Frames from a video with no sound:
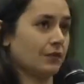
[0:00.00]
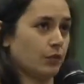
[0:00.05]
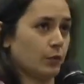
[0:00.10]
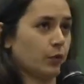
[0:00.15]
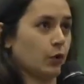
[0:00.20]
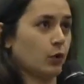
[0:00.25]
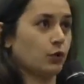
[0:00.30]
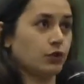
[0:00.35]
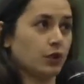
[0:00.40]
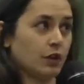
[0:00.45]
of
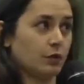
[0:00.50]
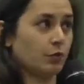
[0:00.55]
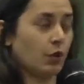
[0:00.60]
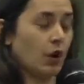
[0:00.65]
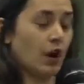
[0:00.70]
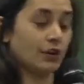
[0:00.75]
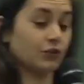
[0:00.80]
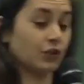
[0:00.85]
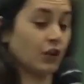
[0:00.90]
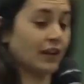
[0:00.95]
approaching
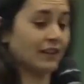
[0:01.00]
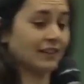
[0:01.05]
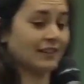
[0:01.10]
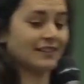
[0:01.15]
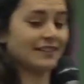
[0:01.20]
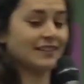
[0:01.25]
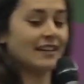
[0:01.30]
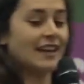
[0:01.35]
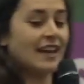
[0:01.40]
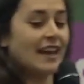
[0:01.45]
projects.
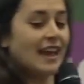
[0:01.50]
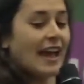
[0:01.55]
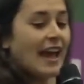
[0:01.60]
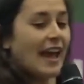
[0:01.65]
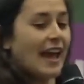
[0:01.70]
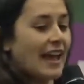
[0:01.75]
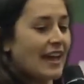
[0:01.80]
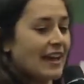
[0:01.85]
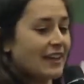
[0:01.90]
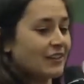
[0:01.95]

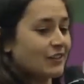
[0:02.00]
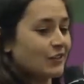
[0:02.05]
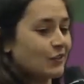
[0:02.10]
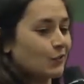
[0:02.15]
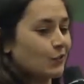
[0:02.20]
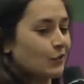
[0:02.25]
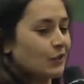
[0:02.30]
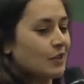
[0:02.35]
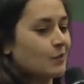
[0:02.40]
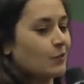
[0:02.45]

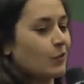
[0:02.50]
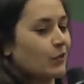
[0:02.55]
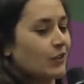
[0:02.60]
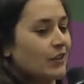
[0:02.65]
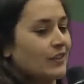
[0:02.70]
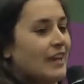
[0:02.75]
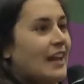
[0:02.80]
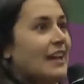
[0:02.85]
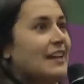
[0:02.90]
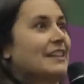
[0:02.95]
And really more
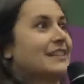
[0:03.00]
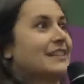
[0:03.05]
than that,